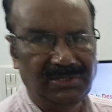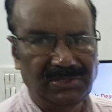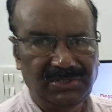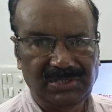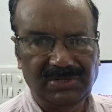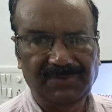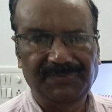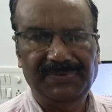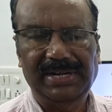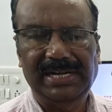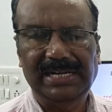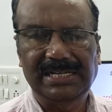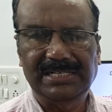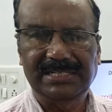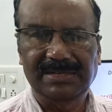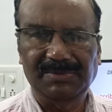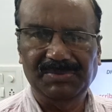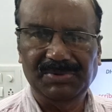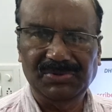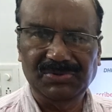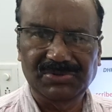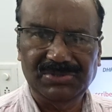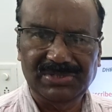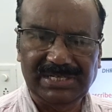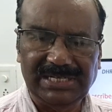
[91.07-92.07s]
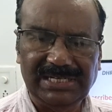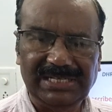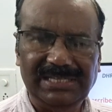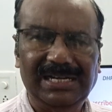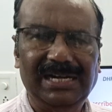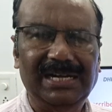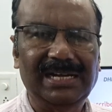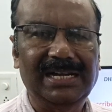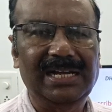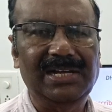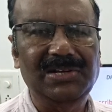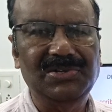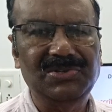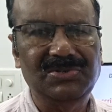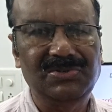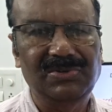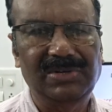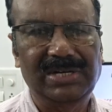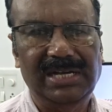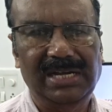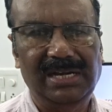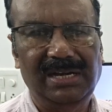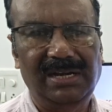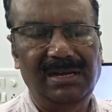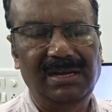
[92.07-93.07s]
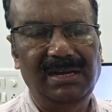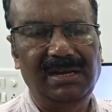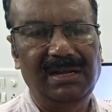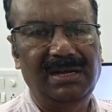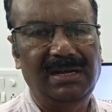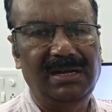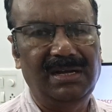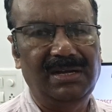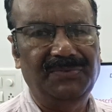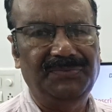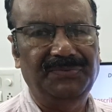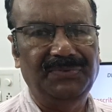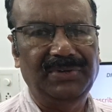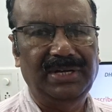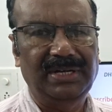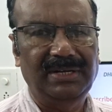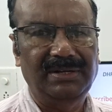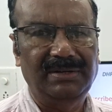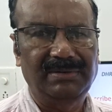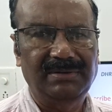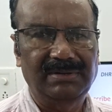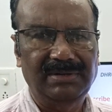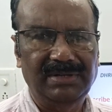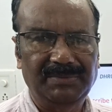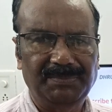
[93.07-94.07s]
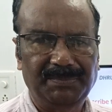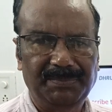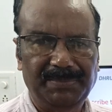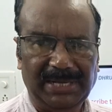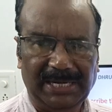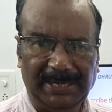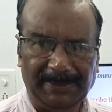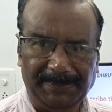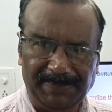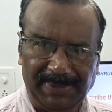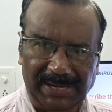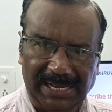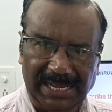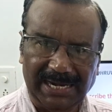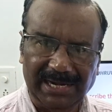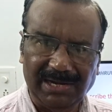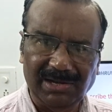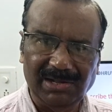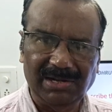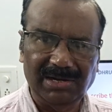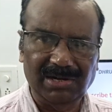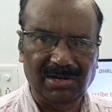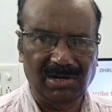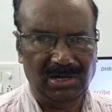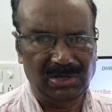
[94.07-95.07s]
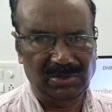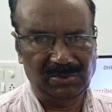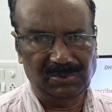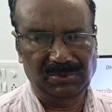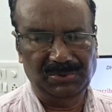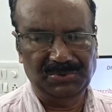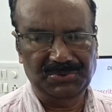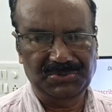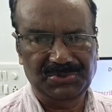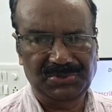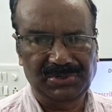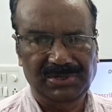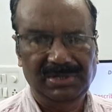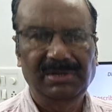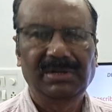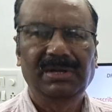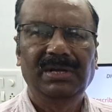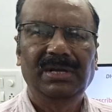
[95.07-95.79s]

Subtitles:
See, for example, you see the digestive canal of periplanet or cockroach